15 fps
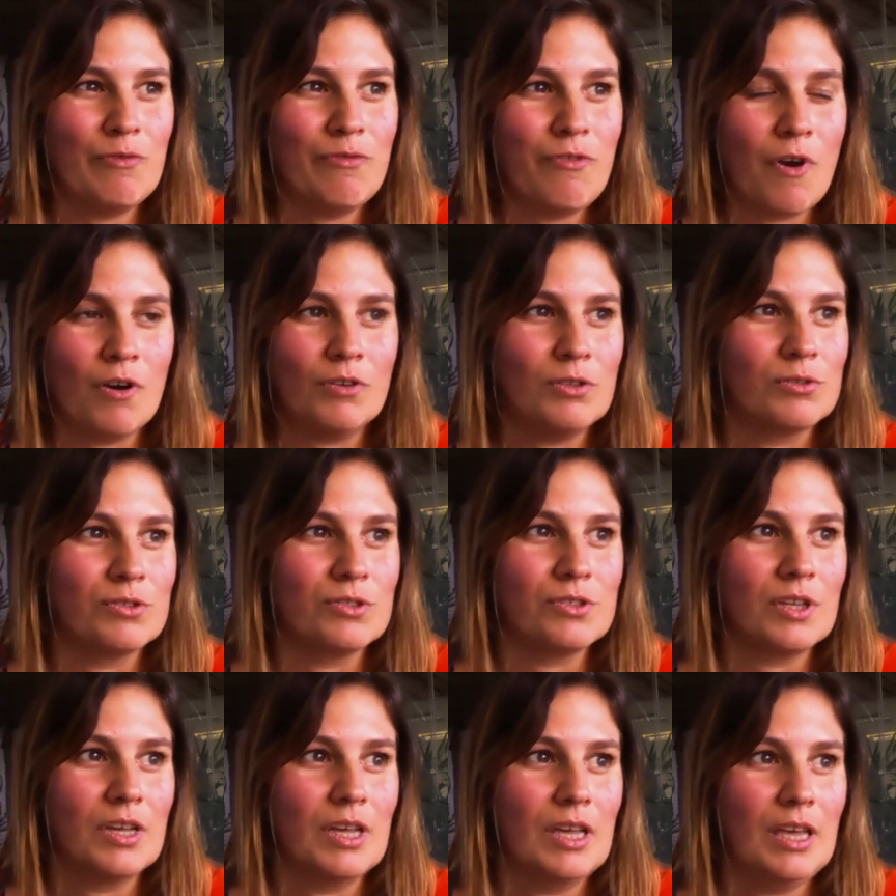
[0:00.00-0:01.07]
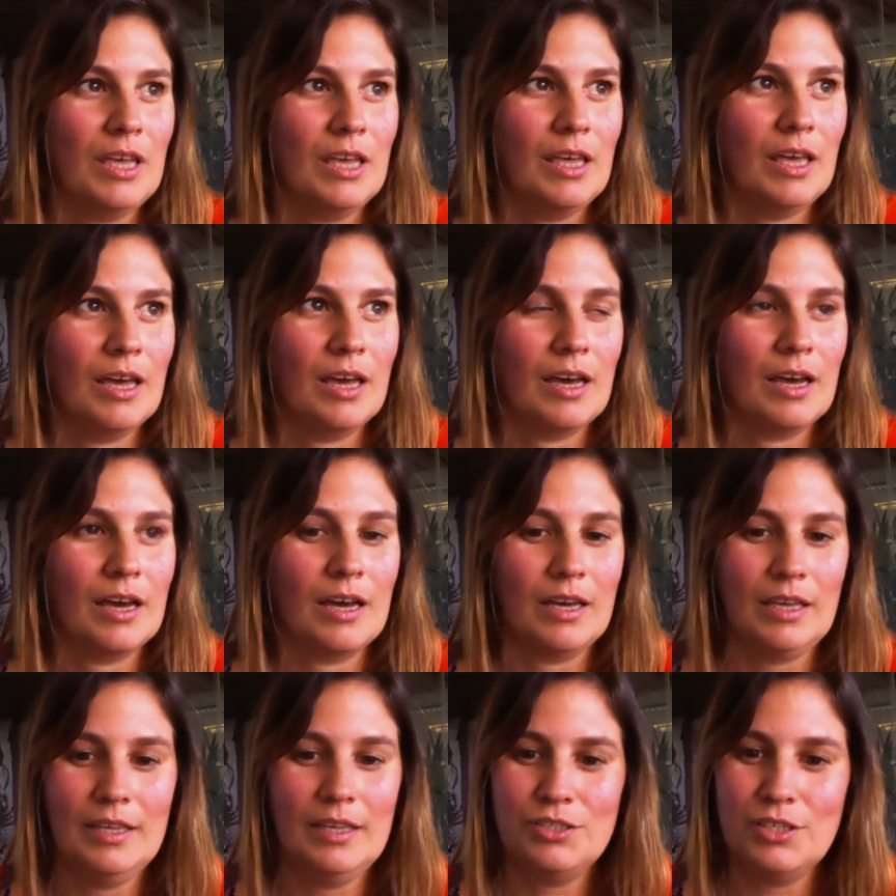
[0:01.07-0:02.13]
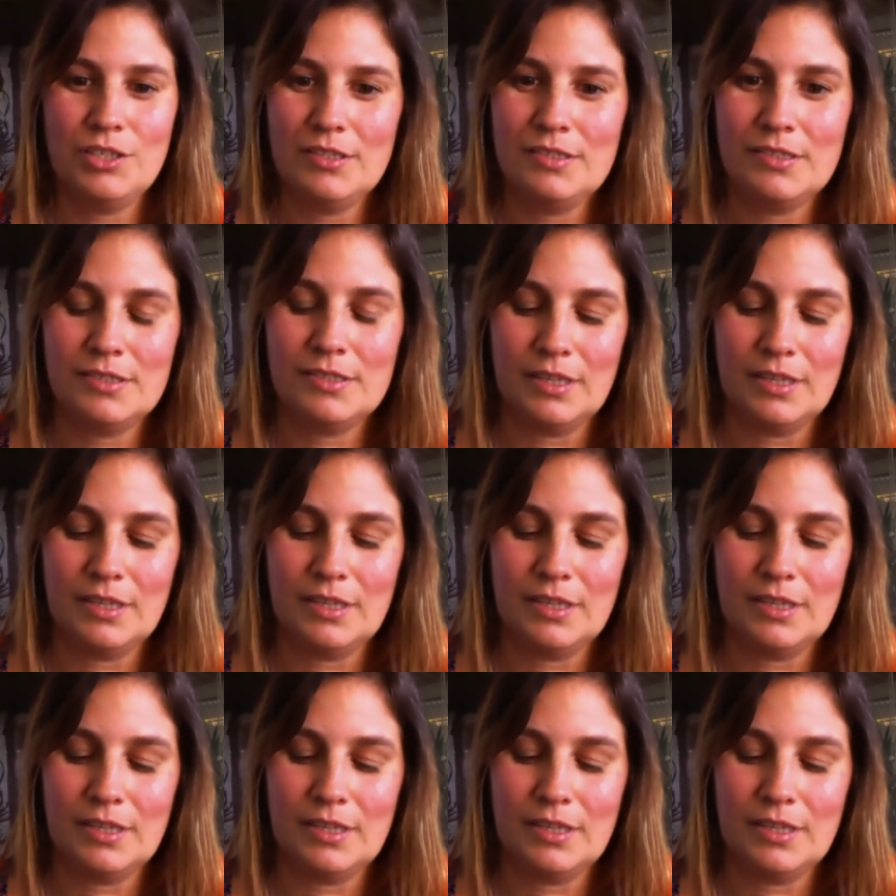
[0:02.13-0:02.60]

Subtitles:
focus in this